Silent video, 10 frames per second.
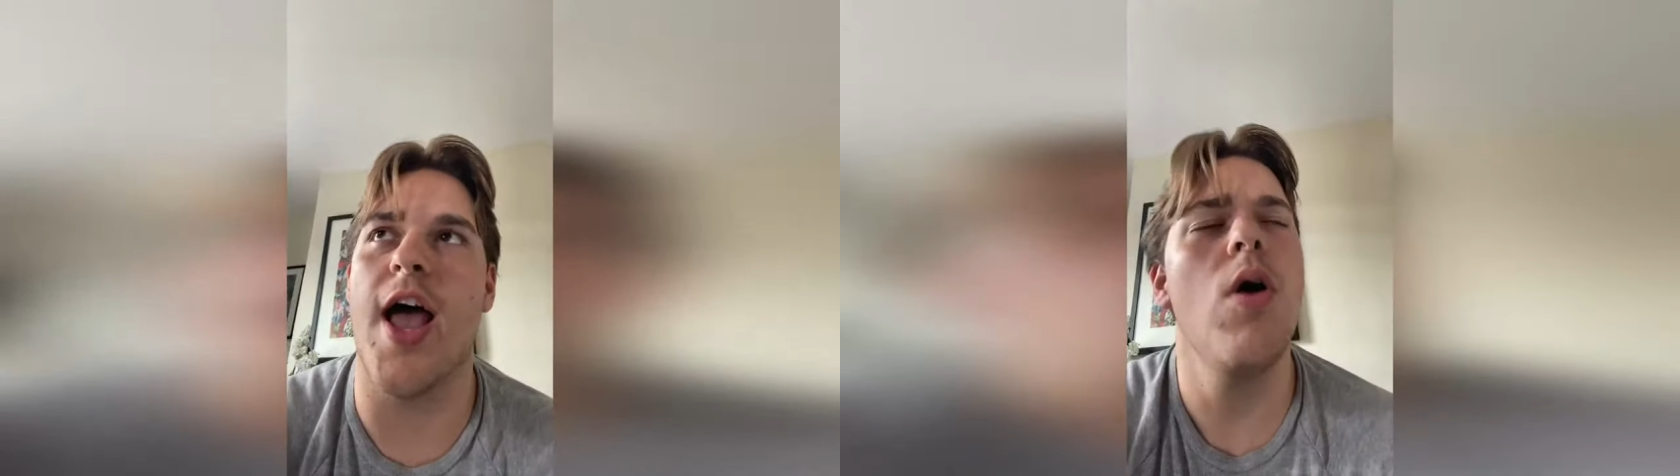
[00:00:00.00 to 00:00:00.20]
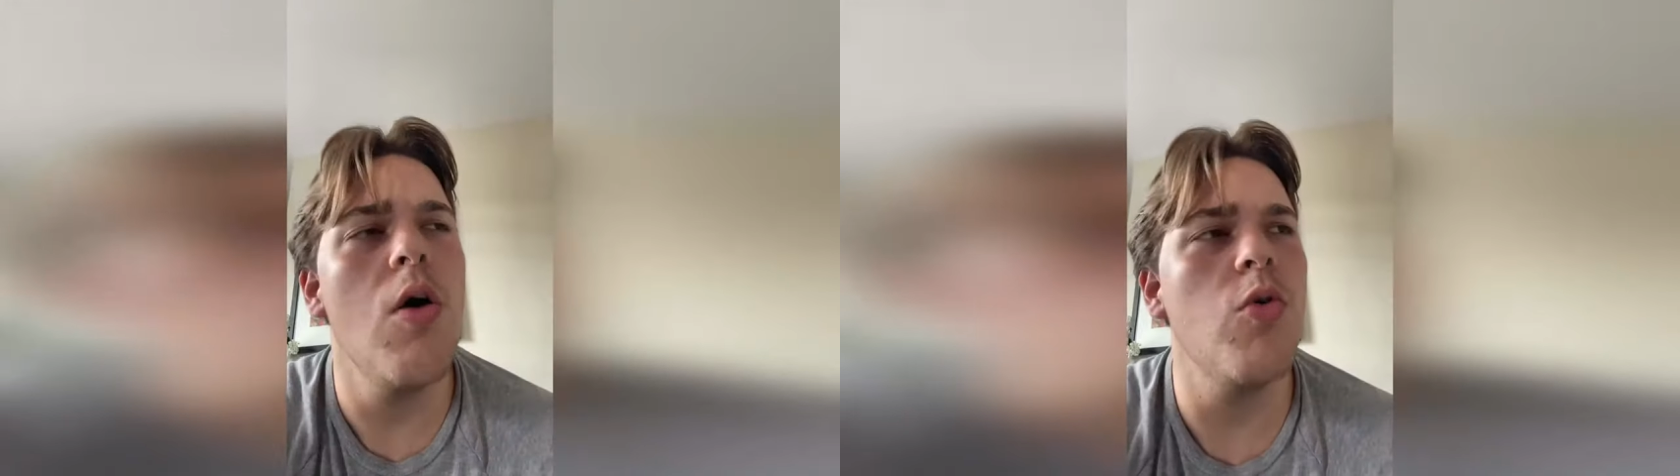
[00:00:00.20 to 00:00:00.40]

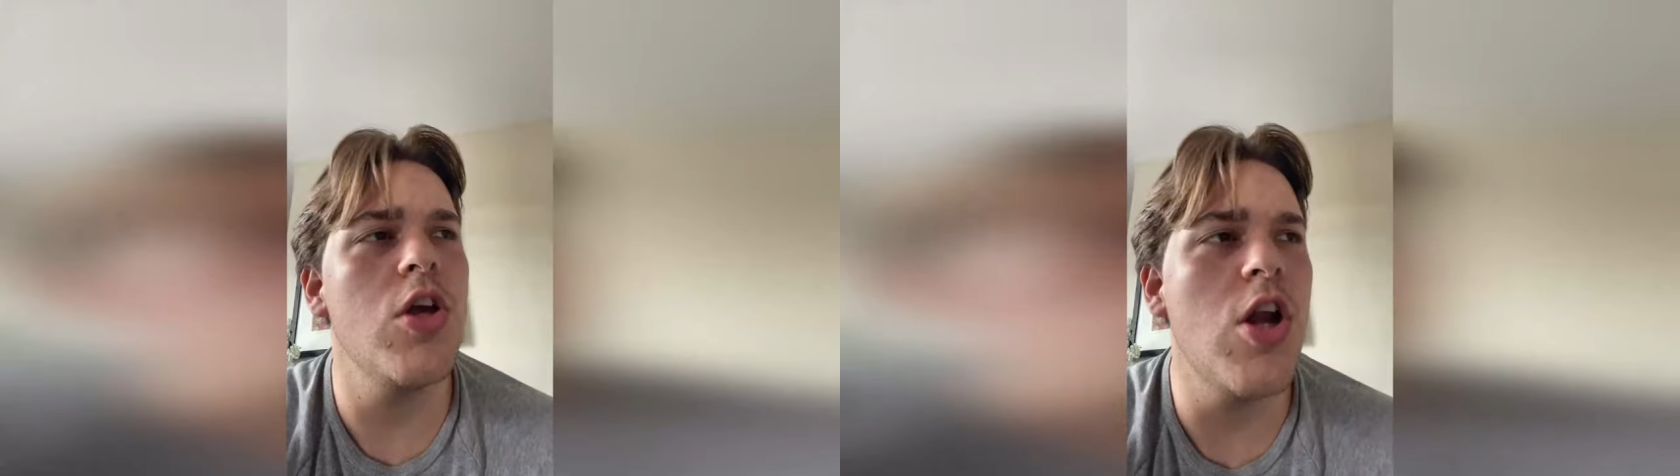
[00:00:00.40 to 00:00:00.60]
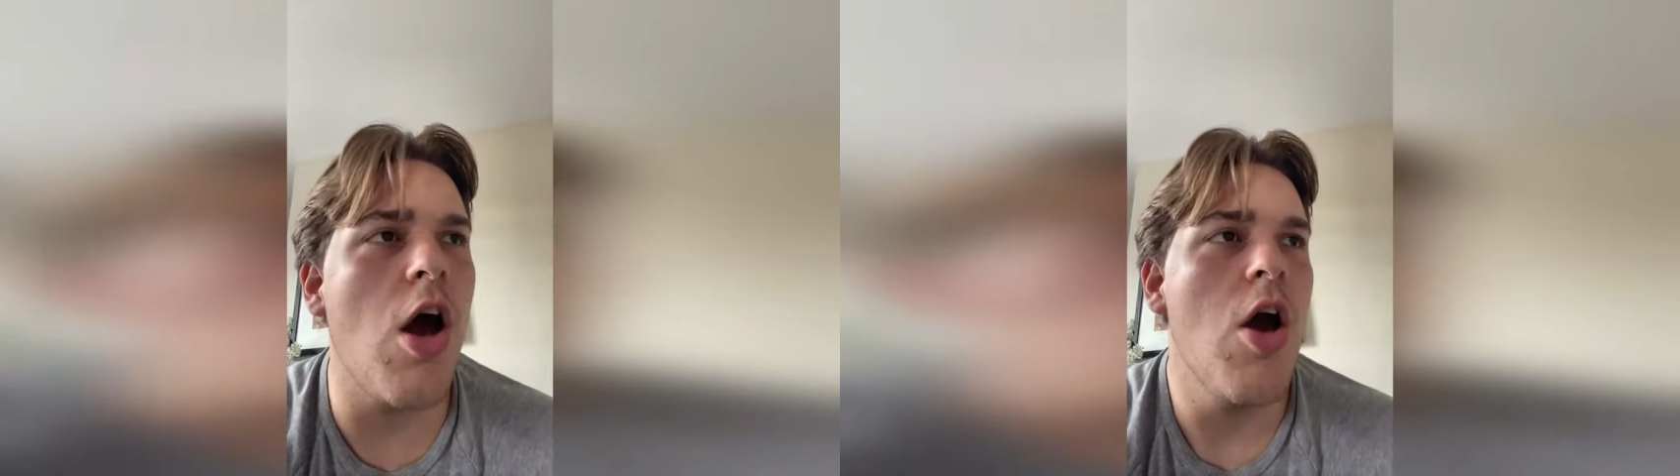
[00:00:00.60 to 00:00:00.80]
Well,
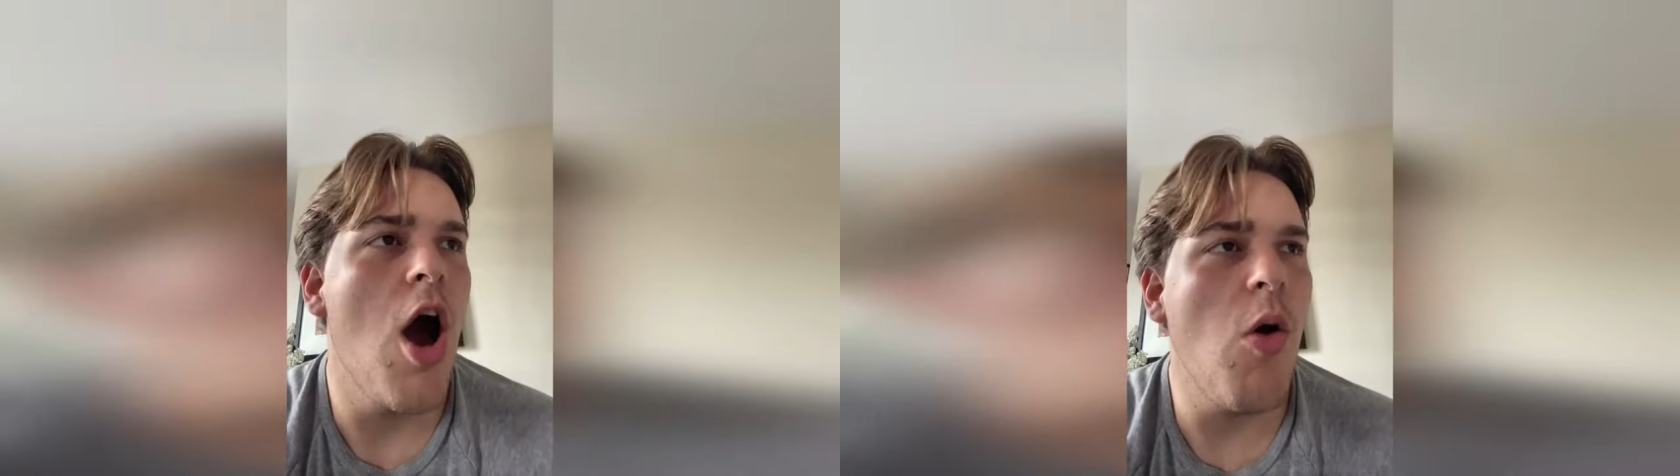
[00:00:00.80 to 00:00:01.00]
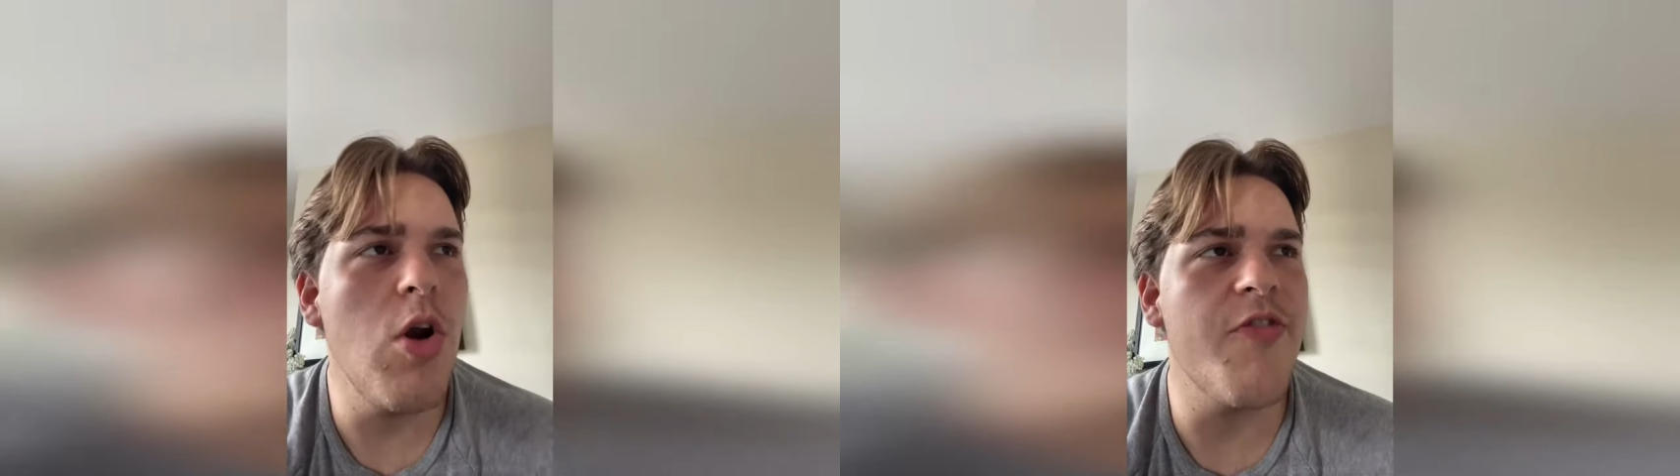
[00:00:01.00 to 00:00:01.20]
you know,
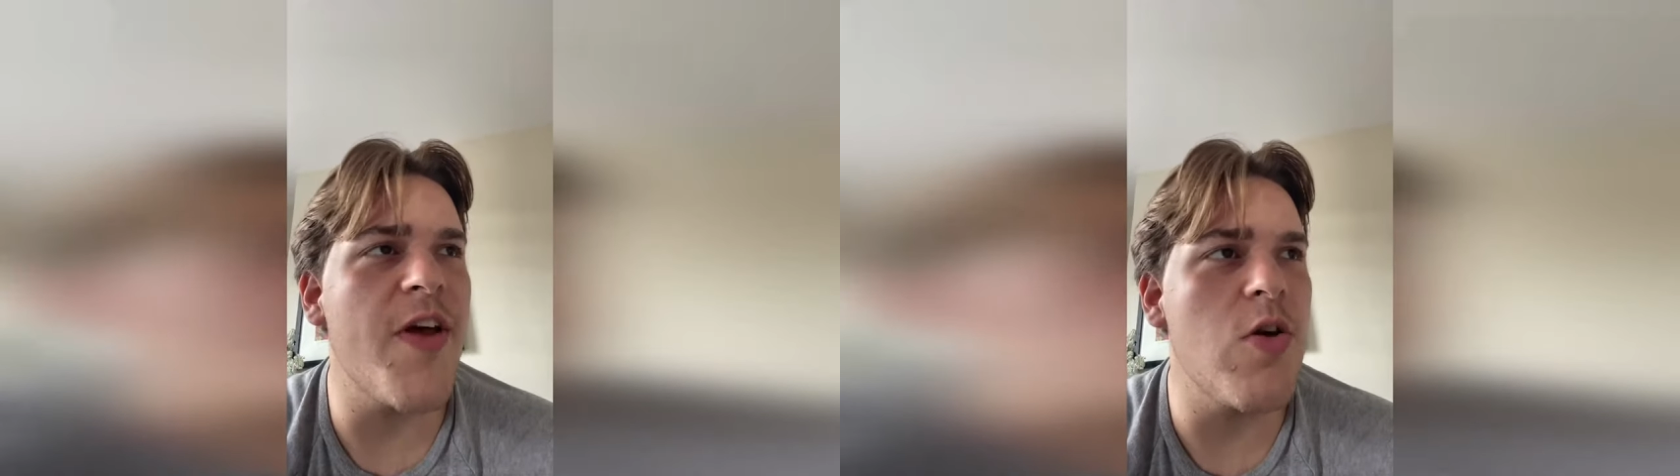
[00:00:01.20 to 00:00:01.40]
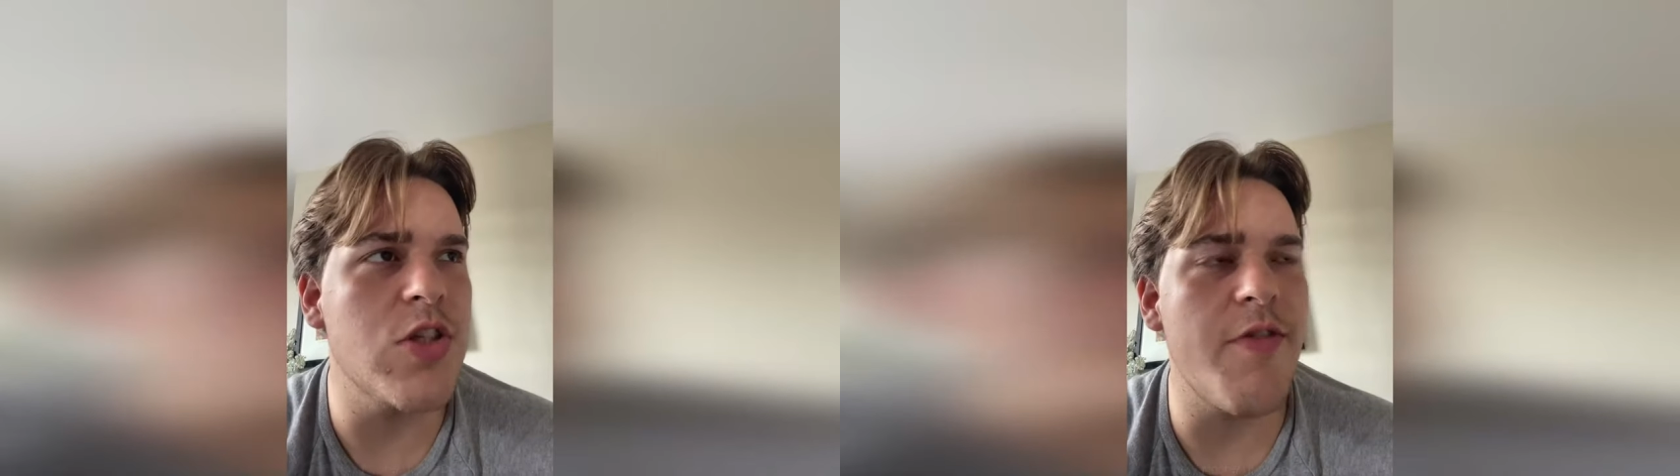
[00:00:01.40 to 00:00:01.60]
I wonder if
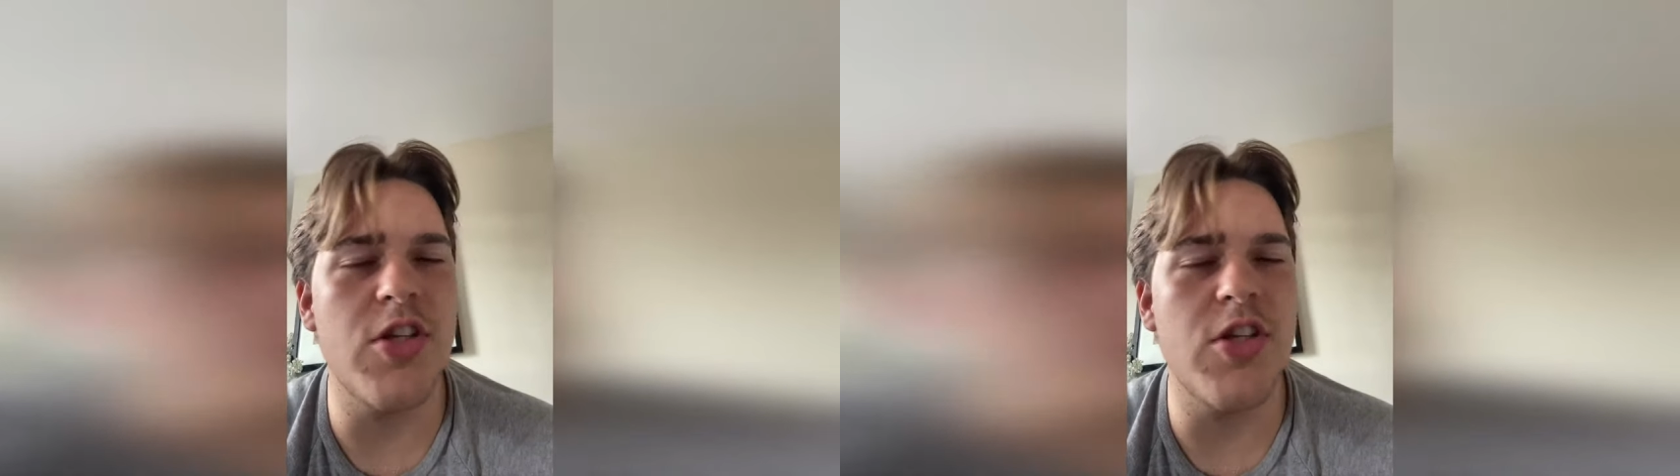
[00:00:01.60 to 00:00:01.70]
anyone's ever